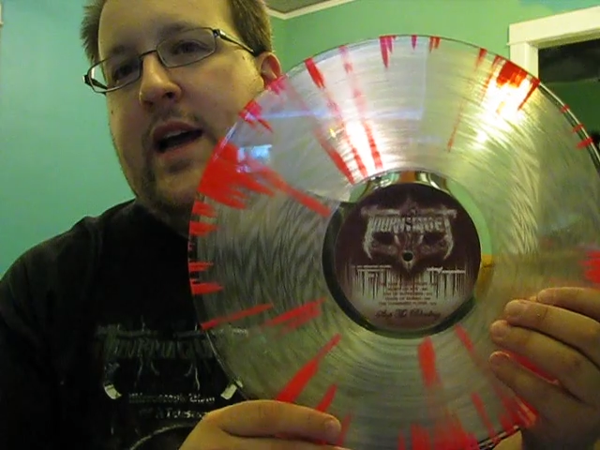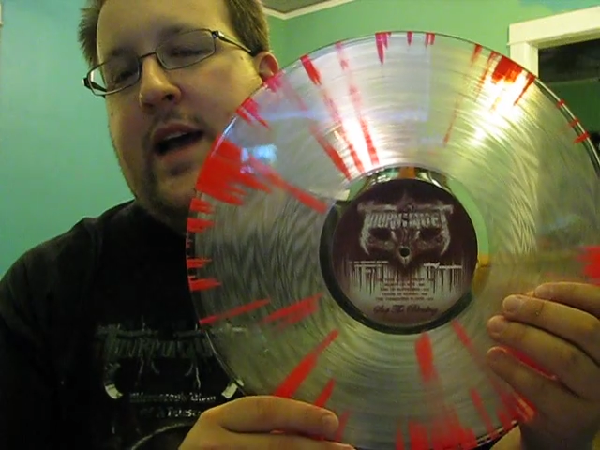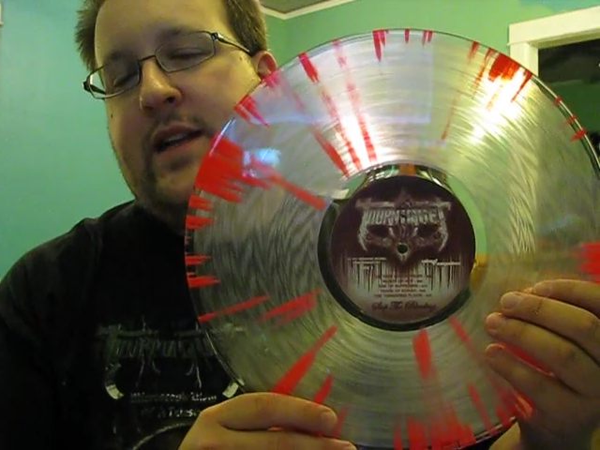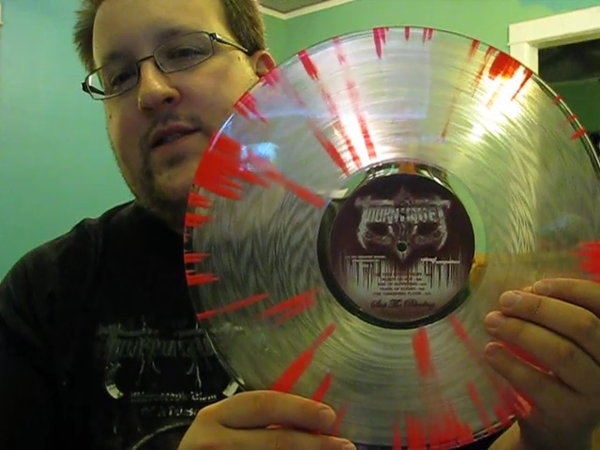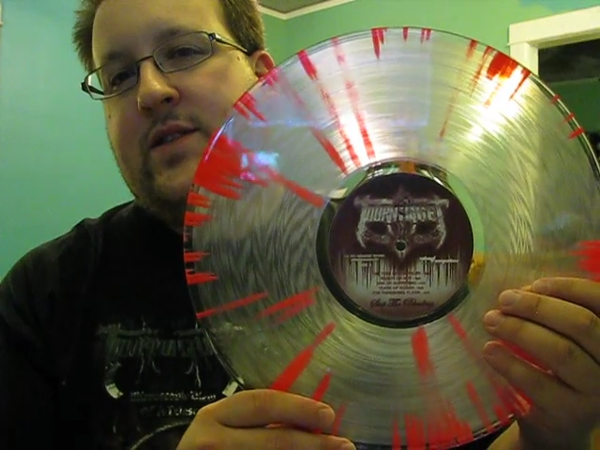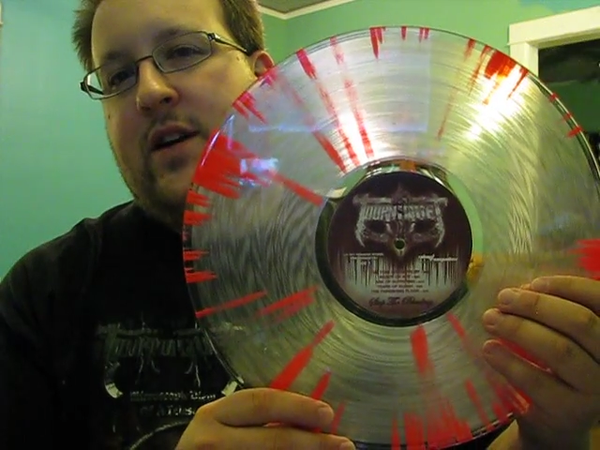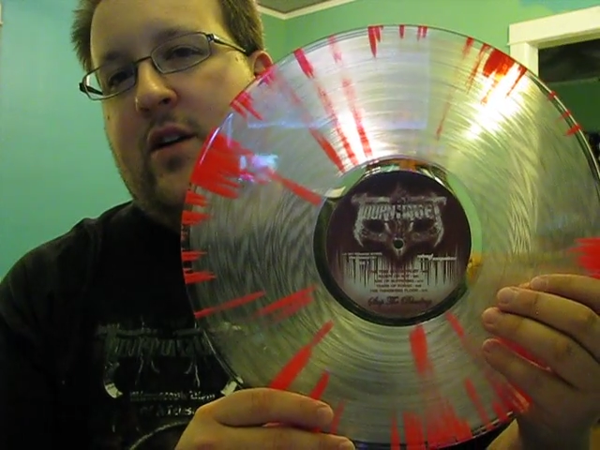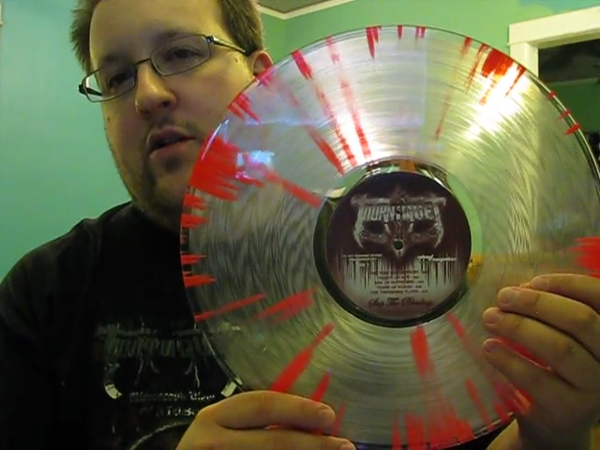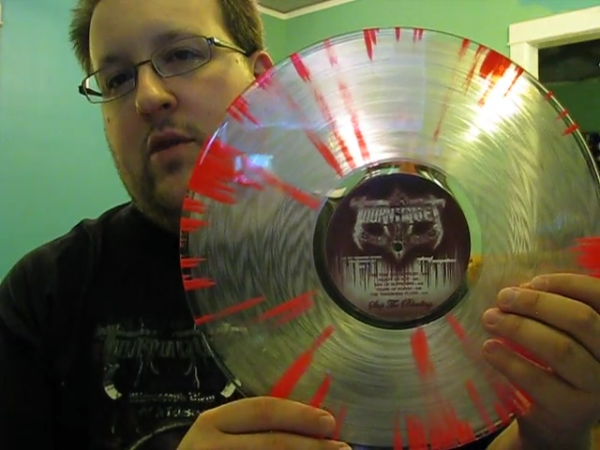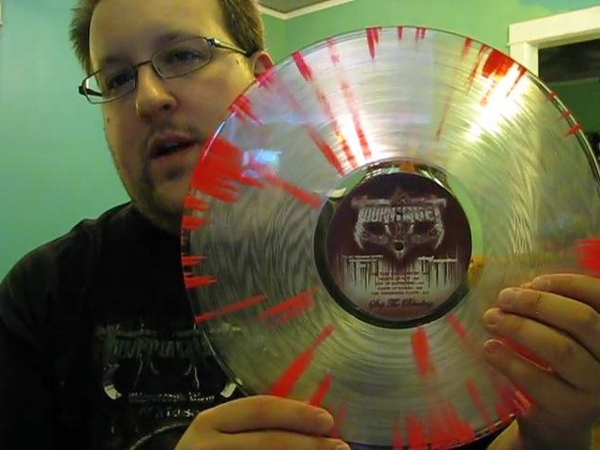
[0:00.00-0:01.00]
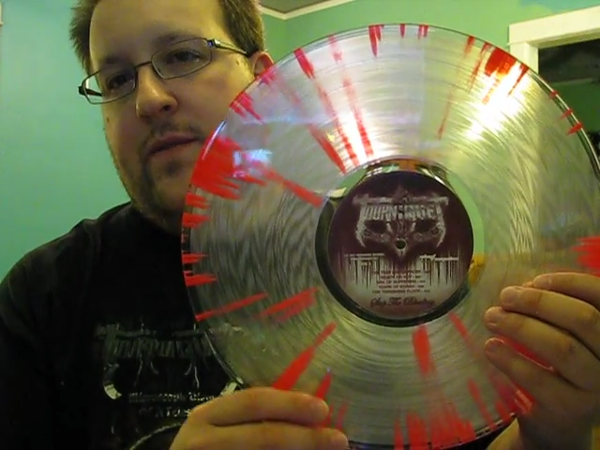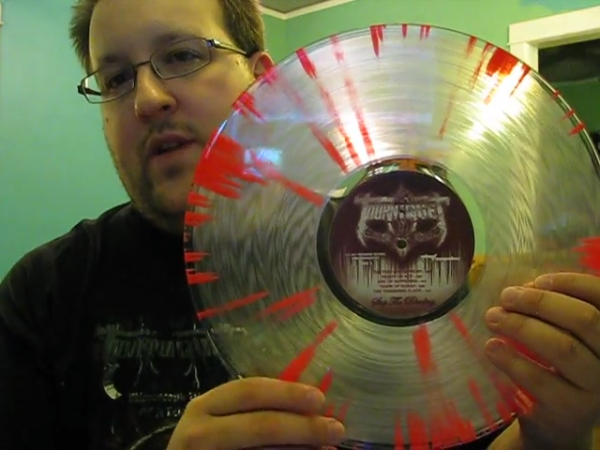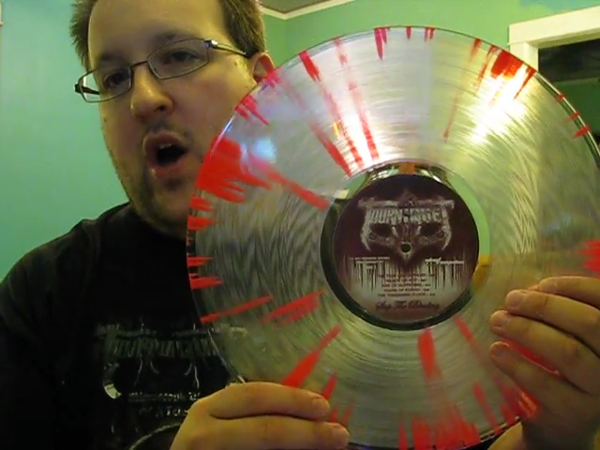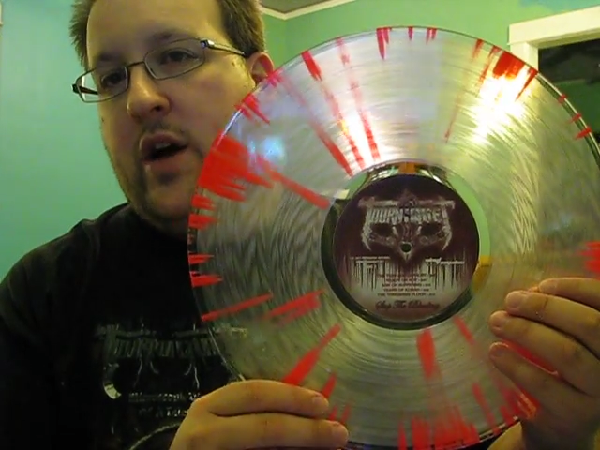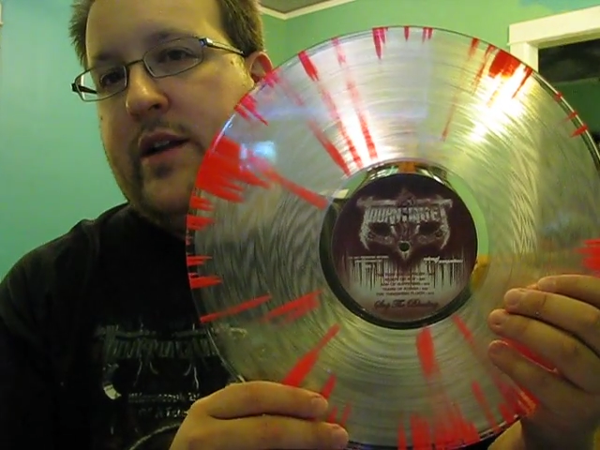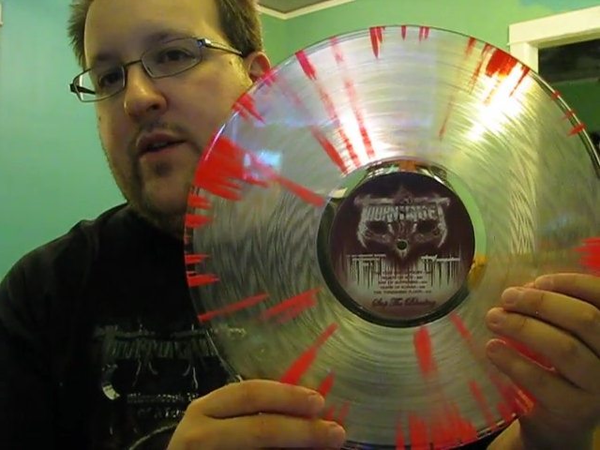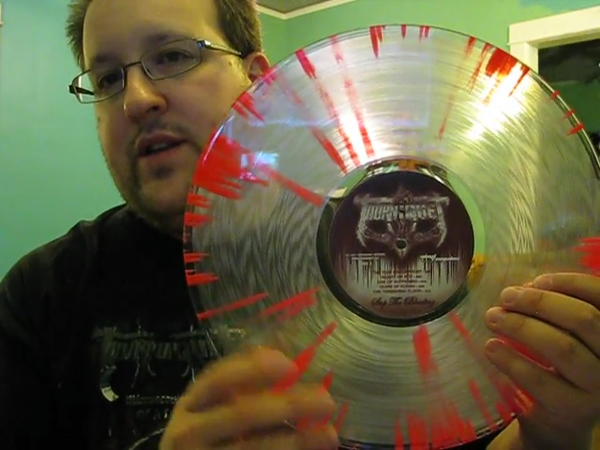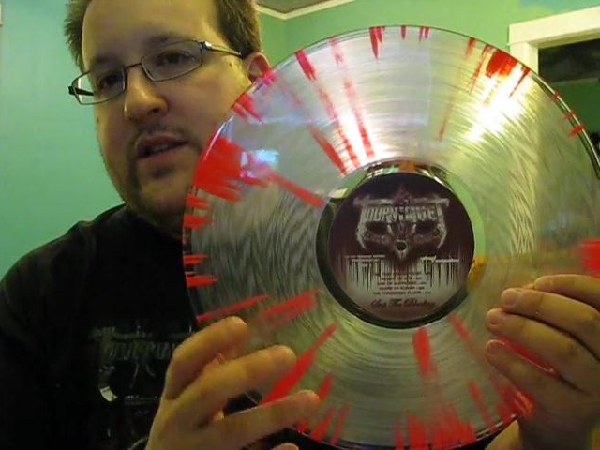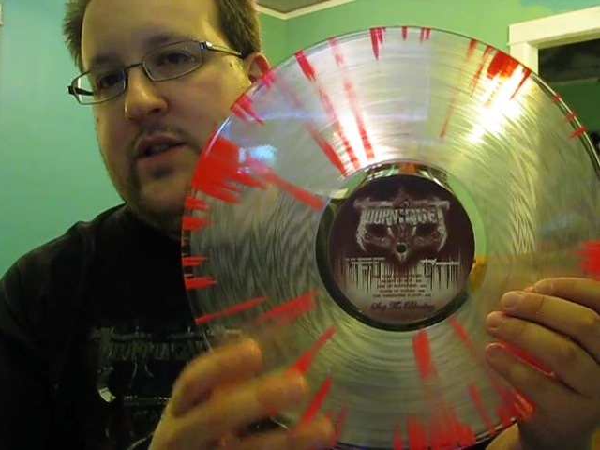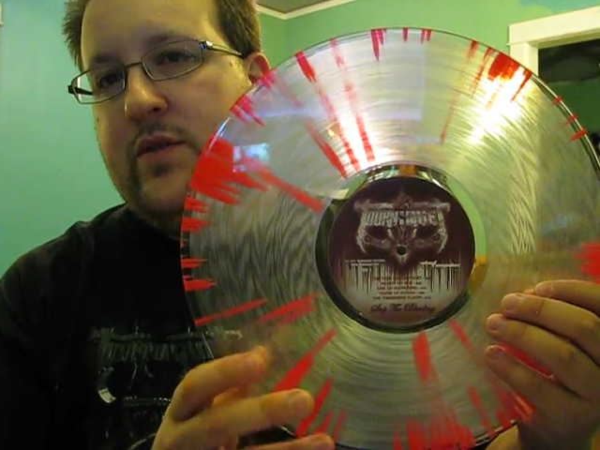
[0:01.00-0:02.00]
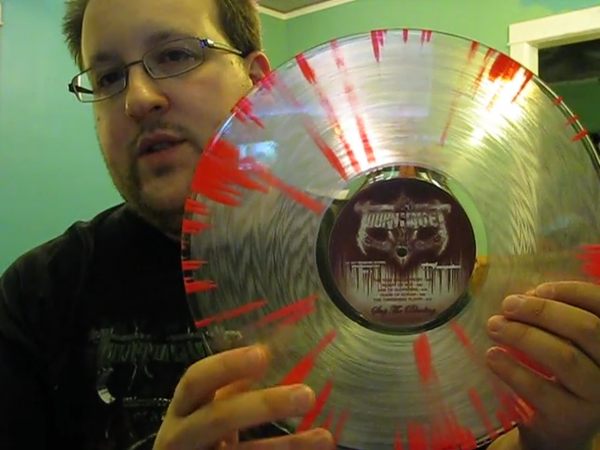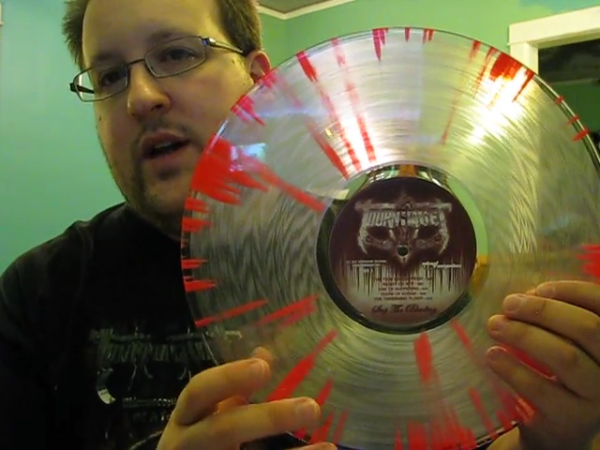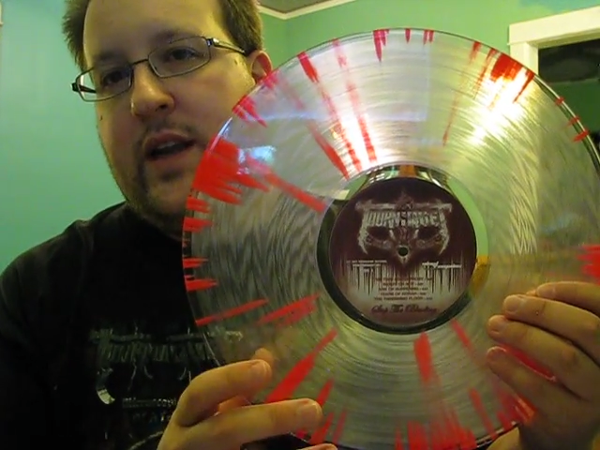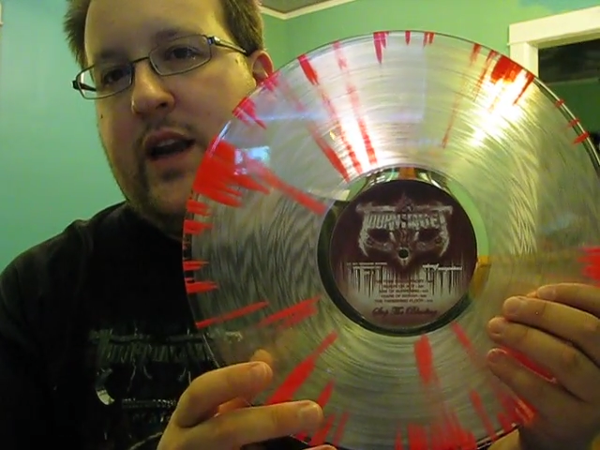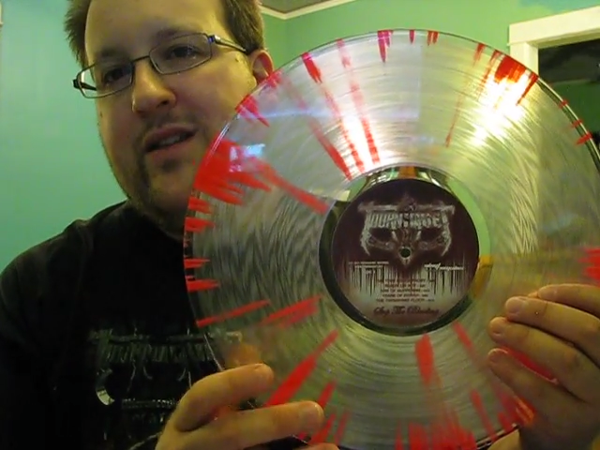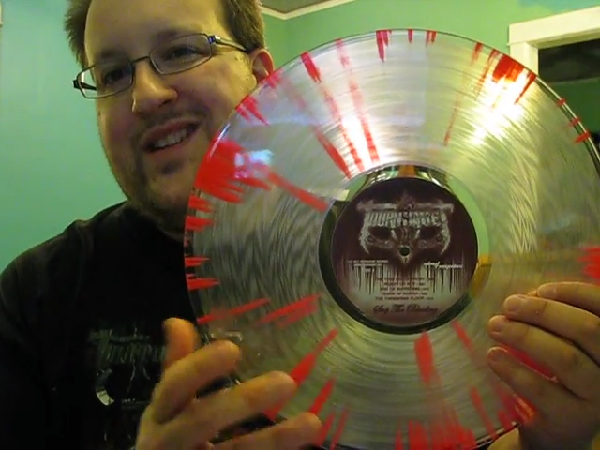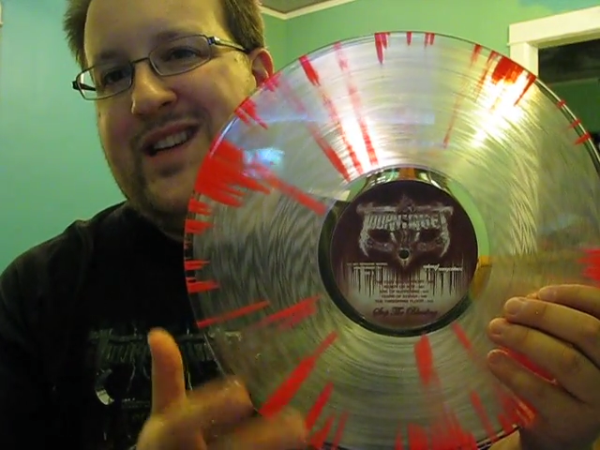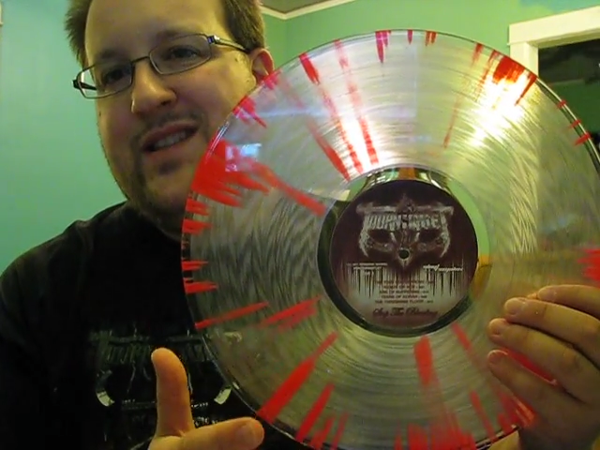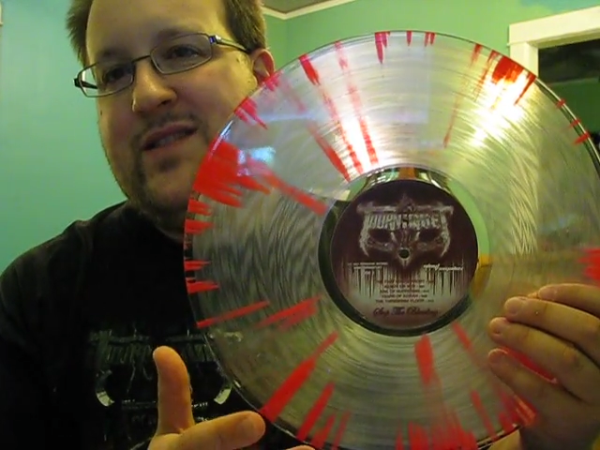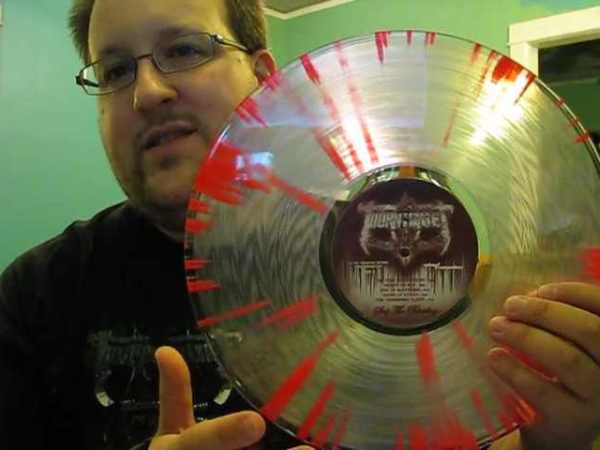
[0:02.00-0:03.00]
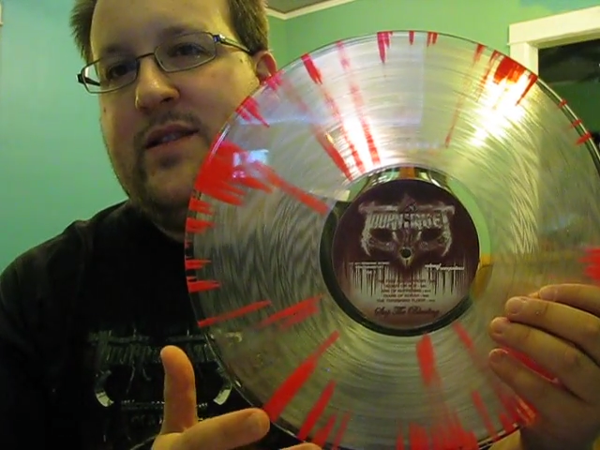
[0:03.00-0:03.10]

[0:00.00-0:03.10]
and so the audio that's used on here is